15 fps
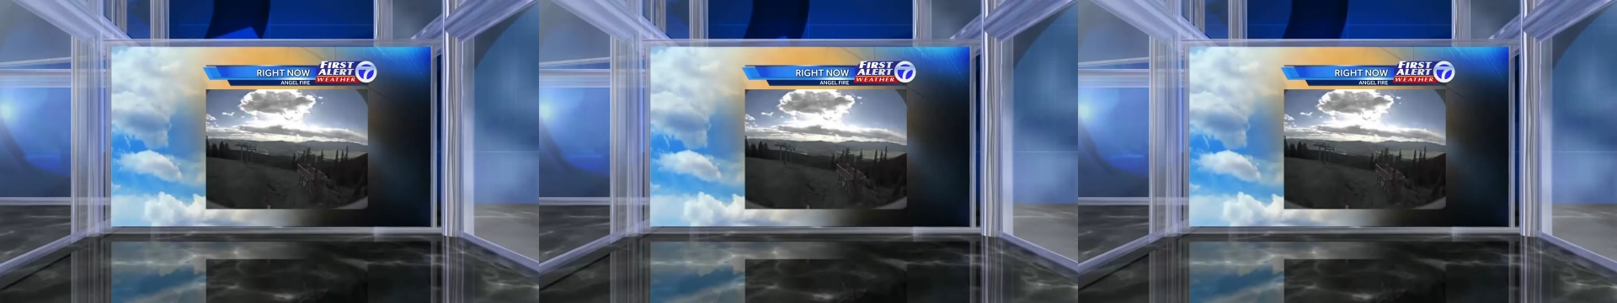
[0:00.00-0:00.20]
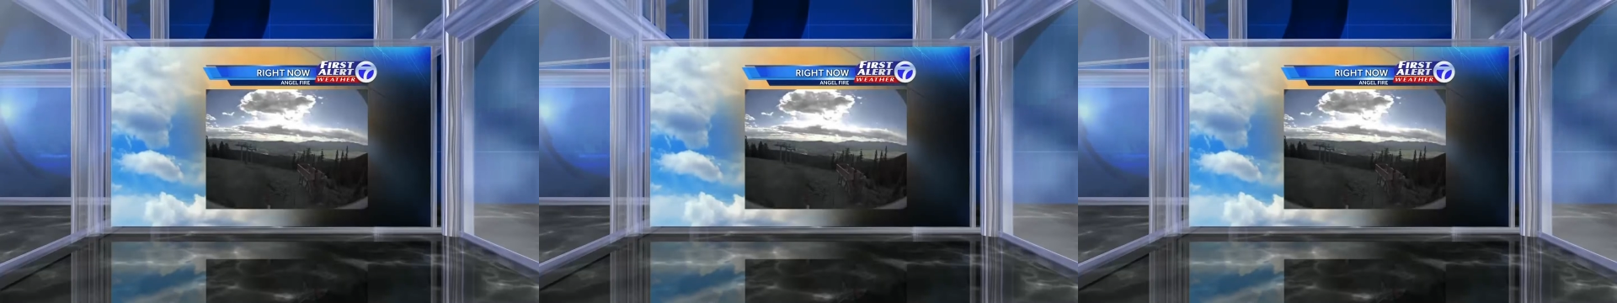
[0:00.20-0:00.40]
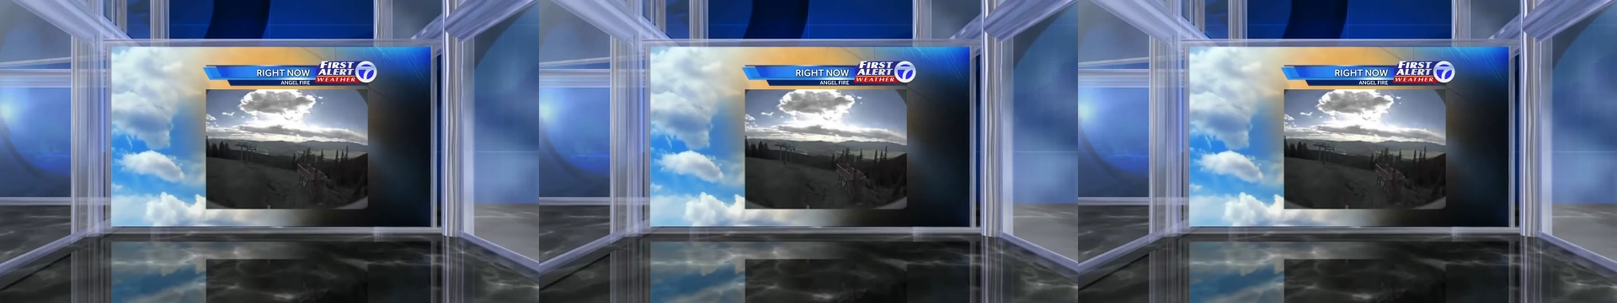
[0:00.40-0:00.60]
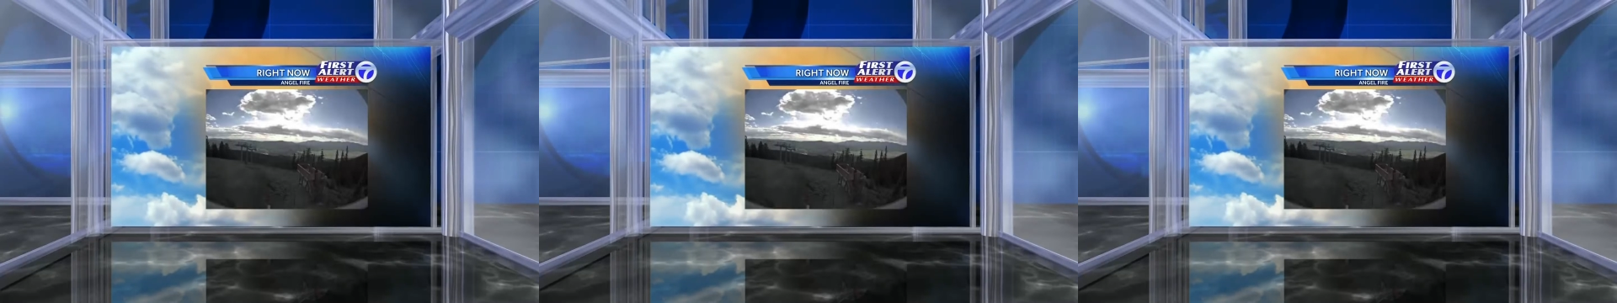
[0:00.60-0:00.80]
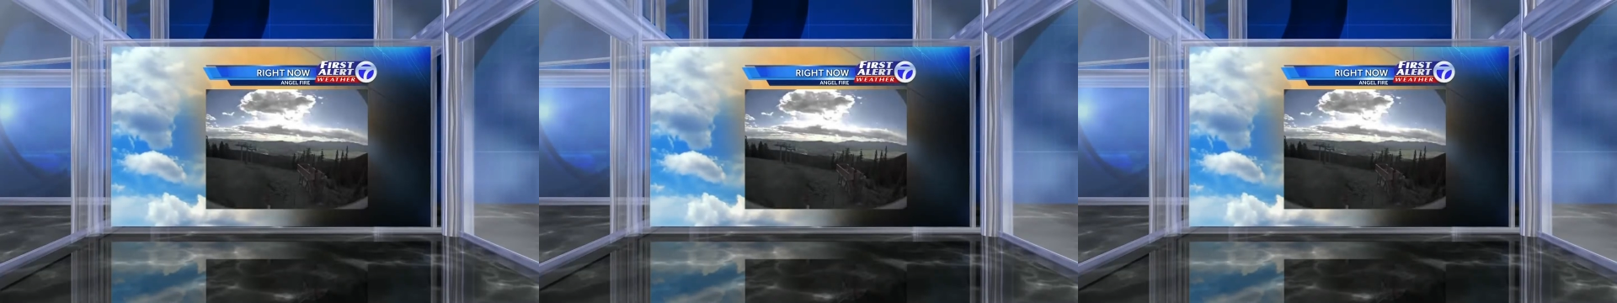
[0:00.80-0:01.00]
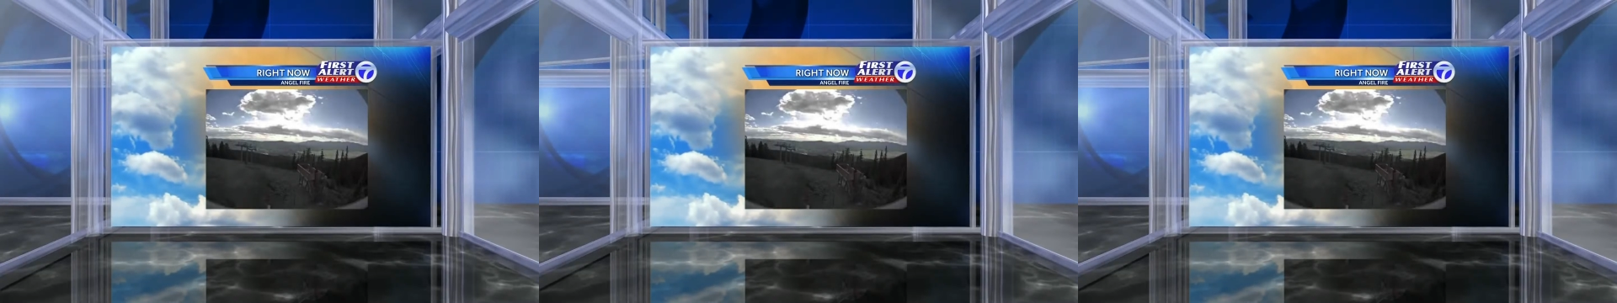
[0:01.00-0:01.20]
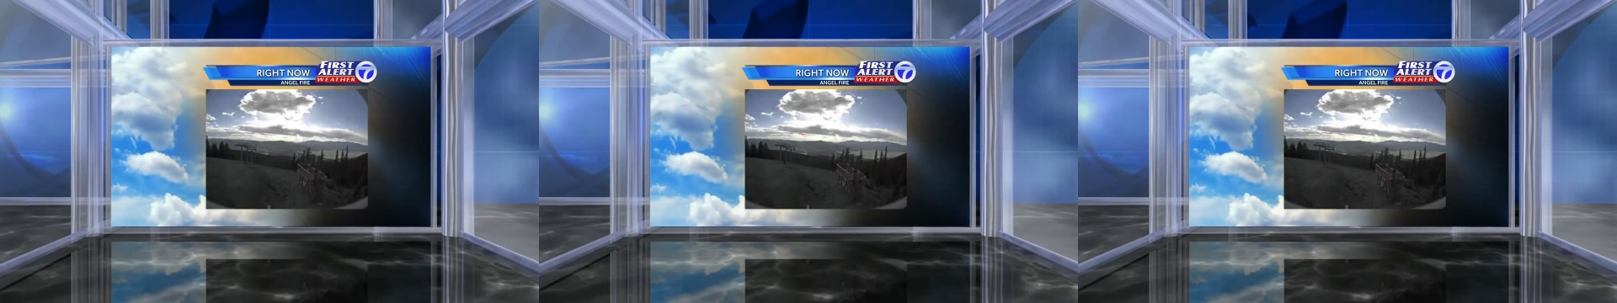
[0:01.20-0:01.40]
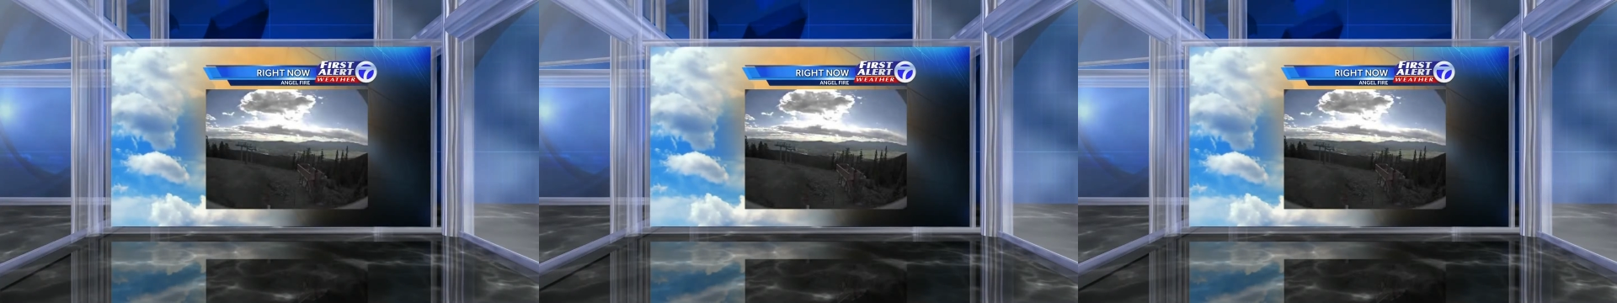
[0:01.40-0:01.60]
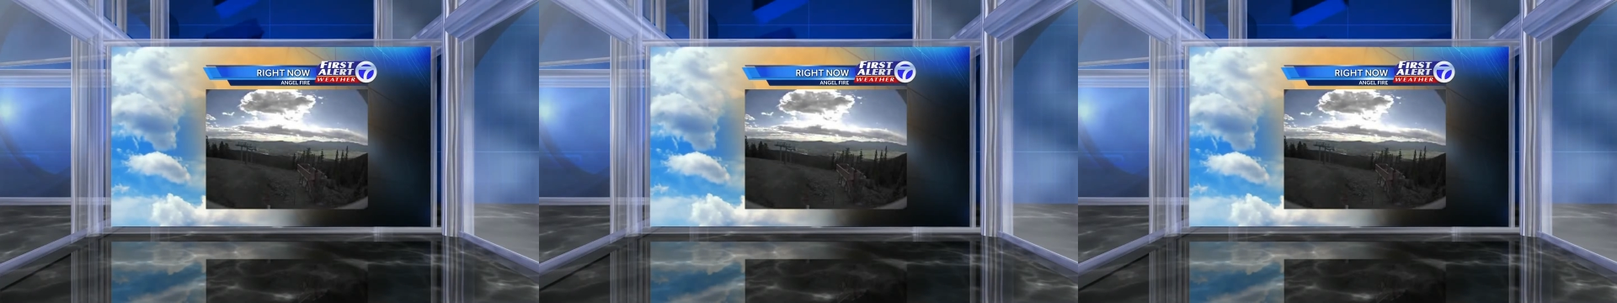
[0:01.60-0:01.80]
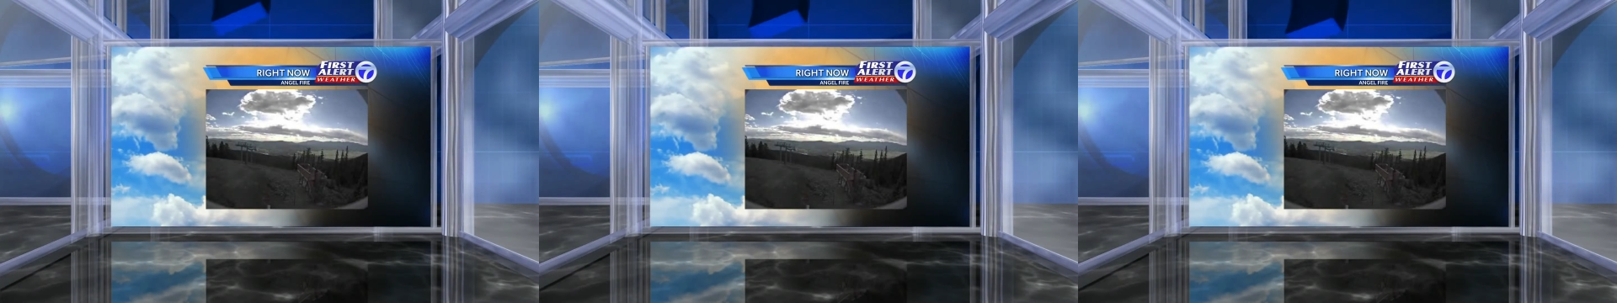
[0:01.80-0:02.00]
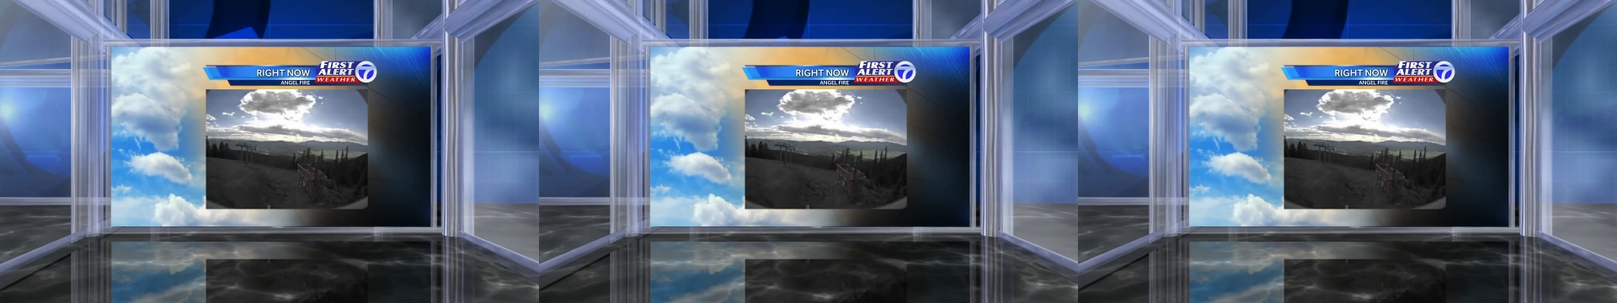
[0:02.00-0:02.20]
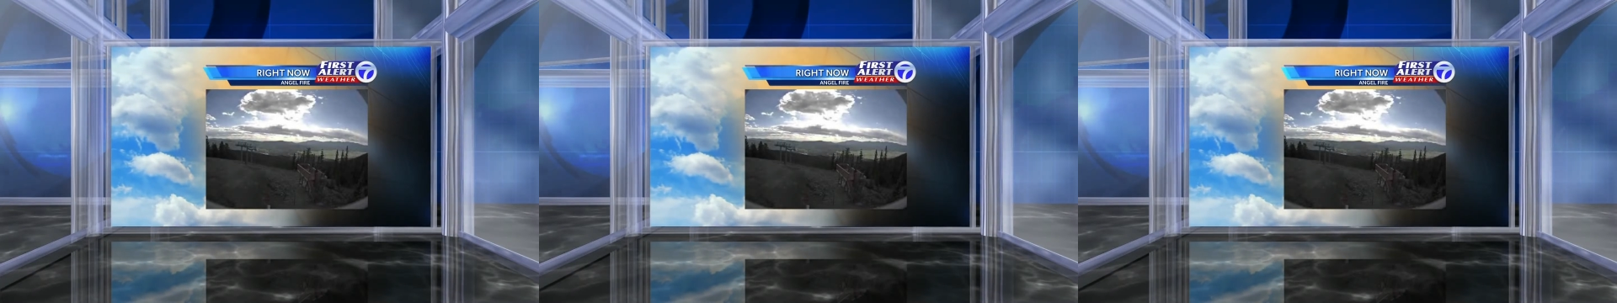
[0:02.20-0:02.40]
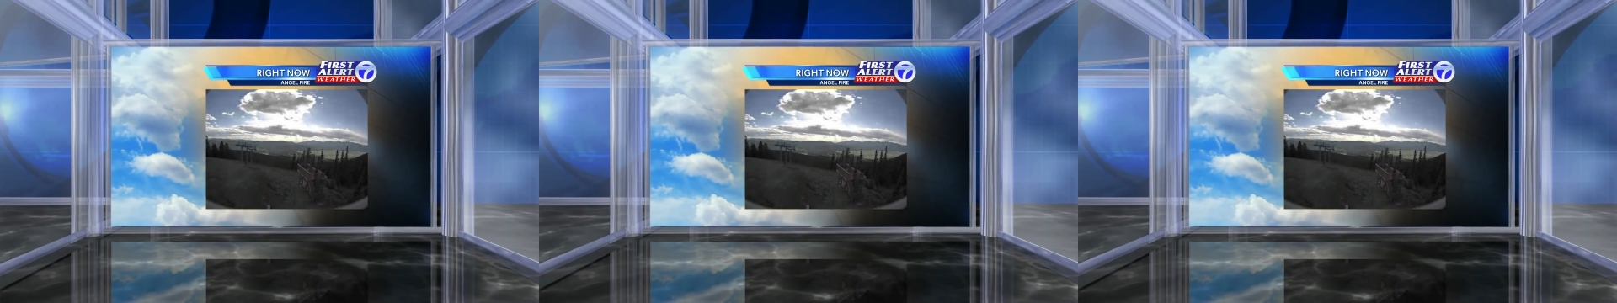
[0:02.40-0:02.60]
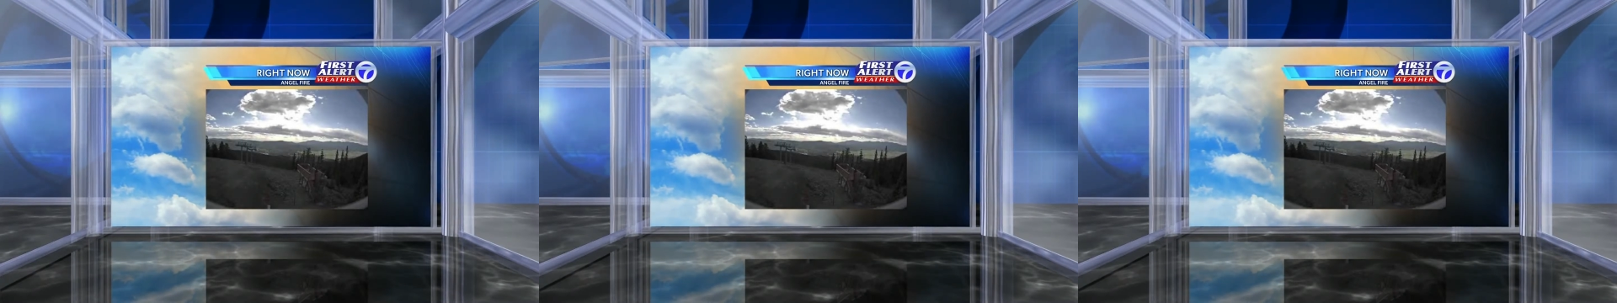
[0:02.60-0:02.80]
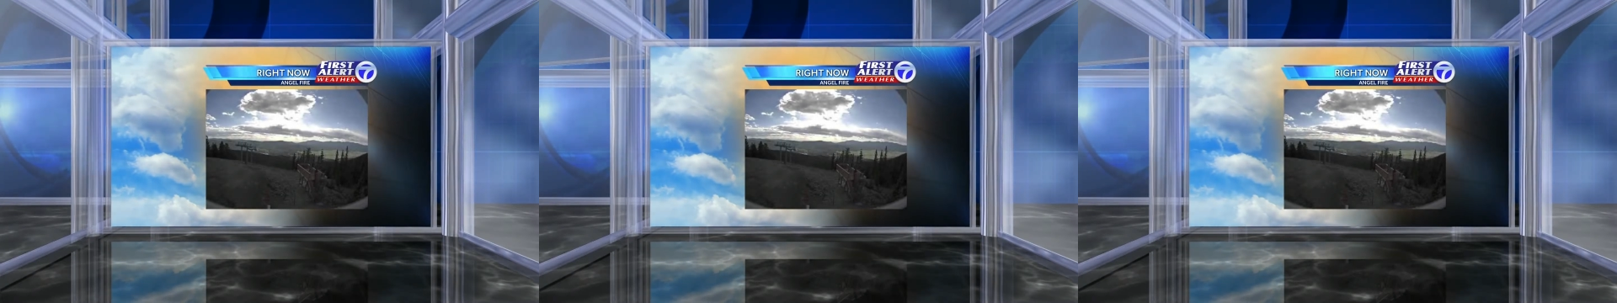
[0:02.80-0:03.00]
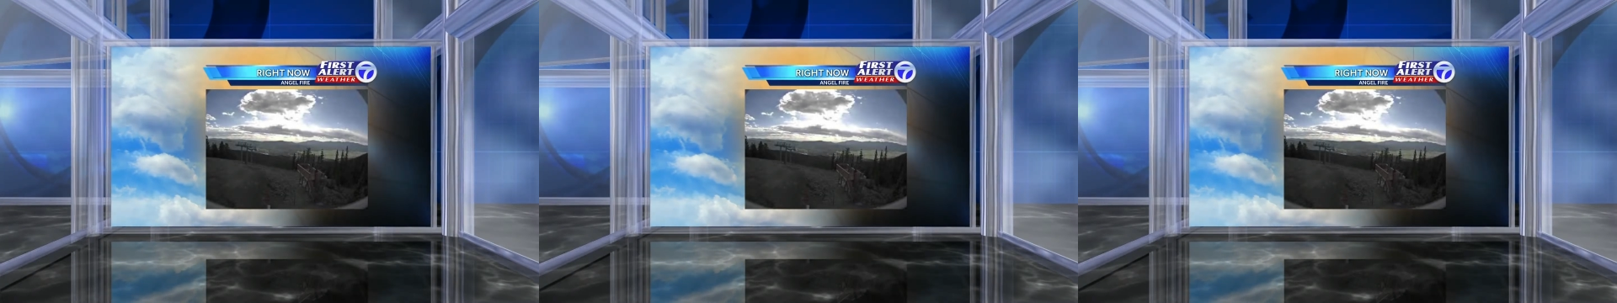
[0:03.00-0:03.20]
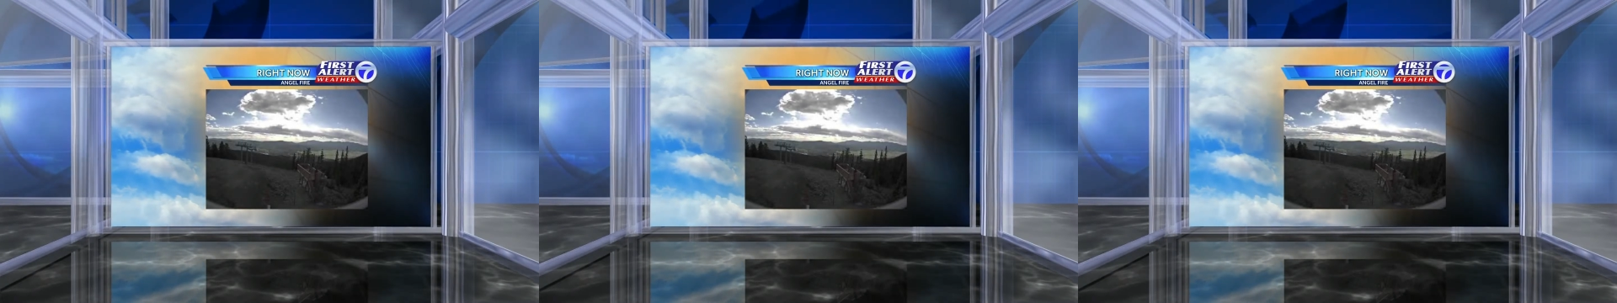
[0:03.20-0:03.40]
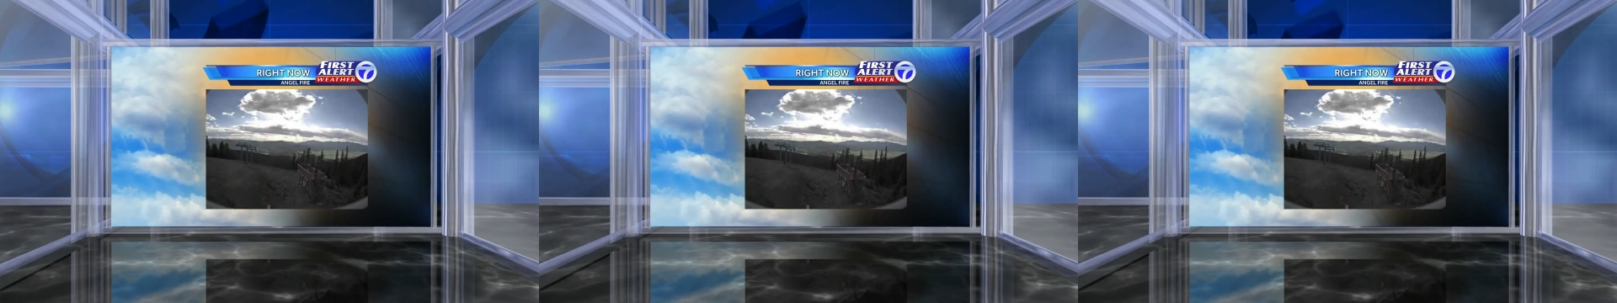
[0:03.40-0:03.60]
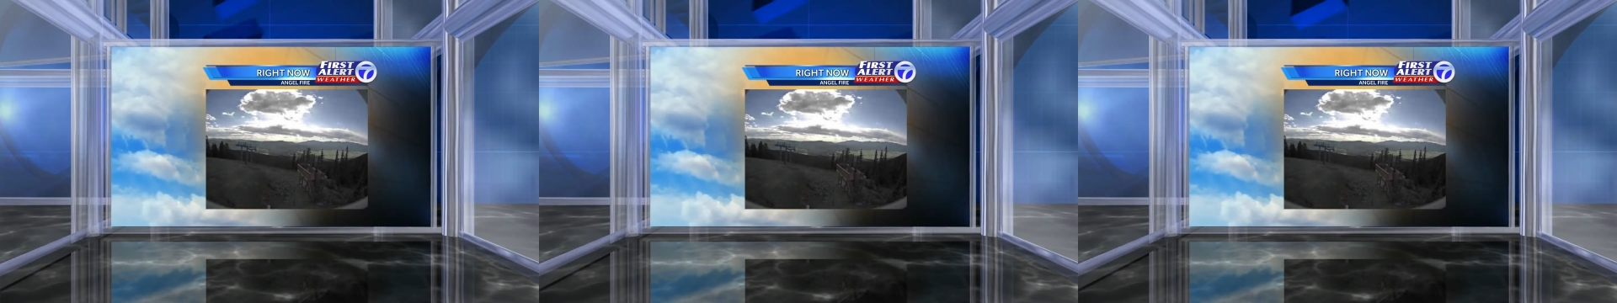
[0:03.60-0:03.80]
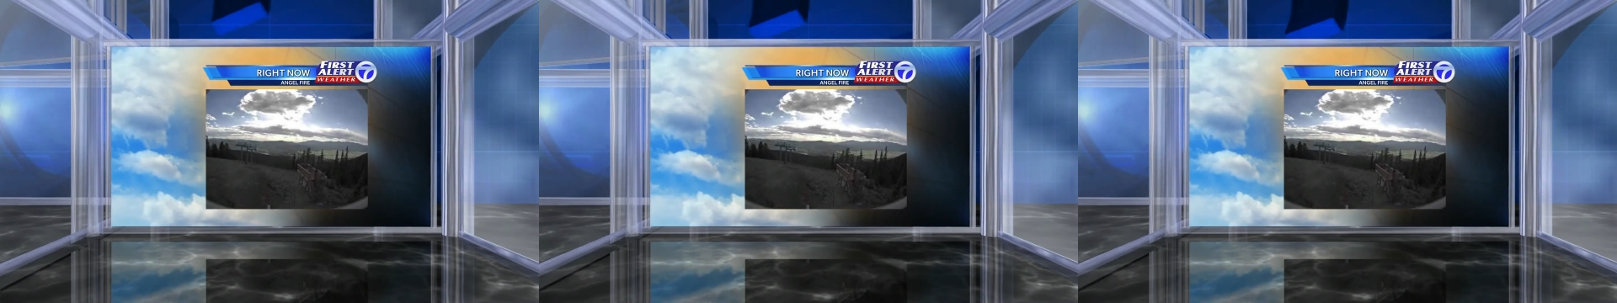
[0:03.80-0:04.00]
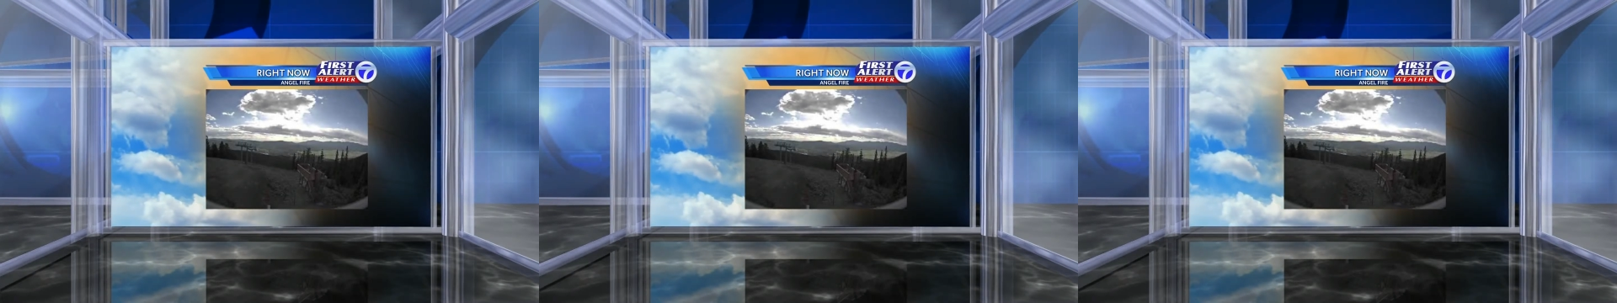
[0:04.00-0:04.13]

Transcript: No face is visible, so there are no lips to read.